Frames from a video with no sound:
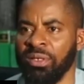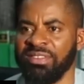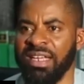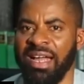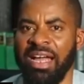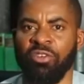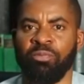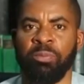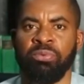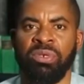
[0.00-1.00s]
These are the kind
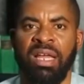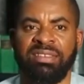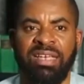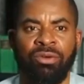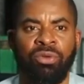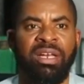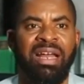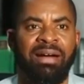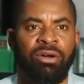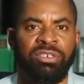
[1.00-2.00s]
of people that are ruling
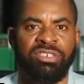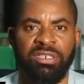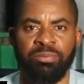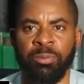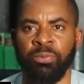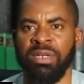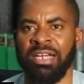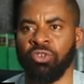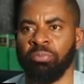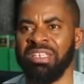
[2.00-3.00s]
our country. People
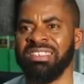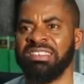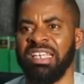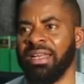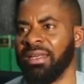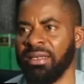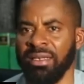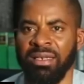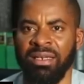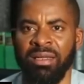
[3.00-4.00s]
that should be in jail.
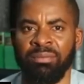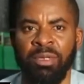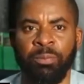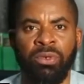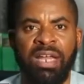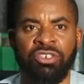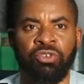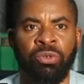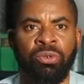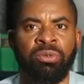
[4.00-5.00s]
People that
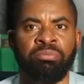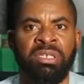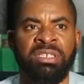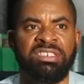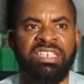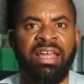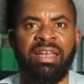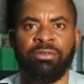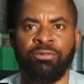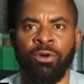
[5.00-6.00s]
should be in
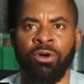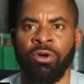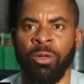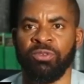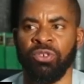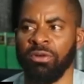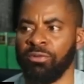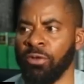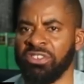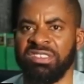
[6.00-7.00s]
jail for corruption,
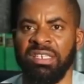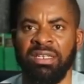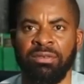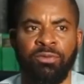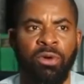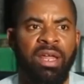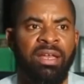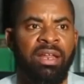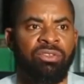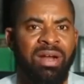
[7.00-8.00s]
for stealing, for
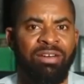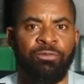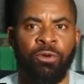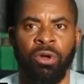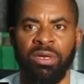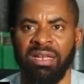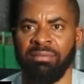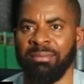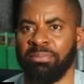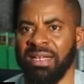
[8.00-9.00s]
electoral fraud and
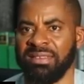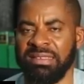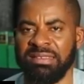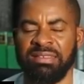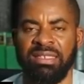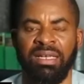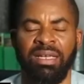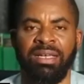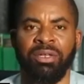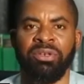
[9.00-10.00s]
malpractice.
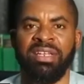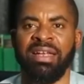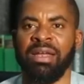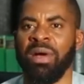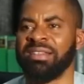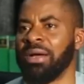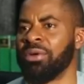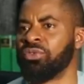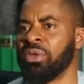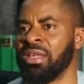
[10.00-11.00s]
They are the ones that
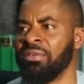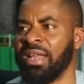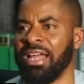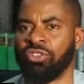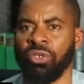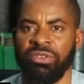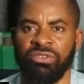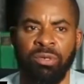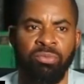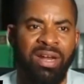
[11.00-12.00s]
want to give
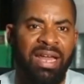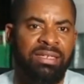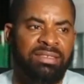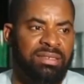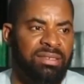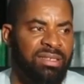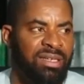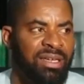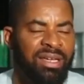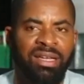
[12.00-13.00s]
lectures on morality.
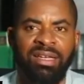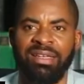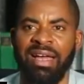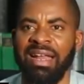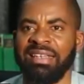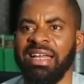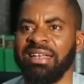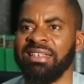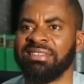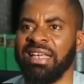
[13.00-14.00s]
He
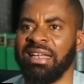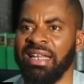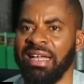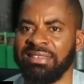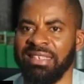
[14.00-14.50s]
allegedly said that